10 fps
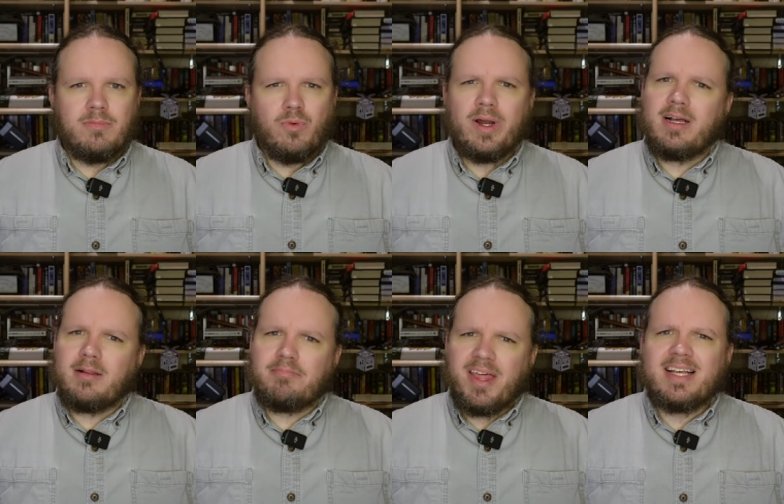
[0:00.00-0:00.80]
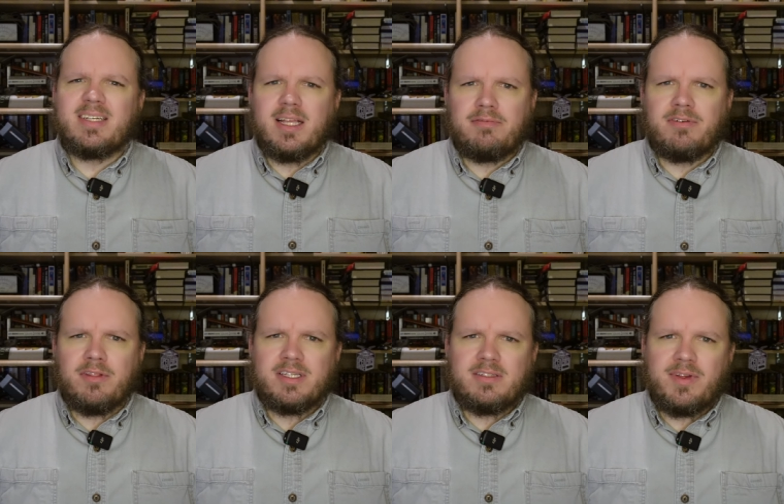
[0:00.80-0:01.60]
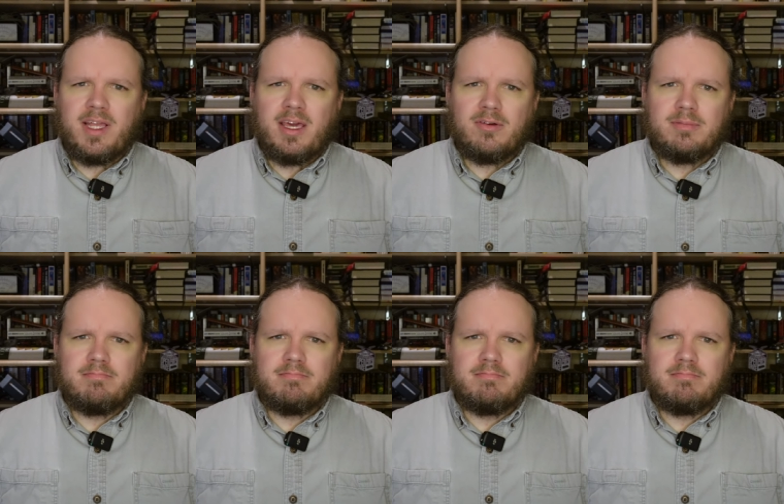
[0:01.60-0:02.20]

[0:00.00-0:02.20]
Well, that's enough for this video.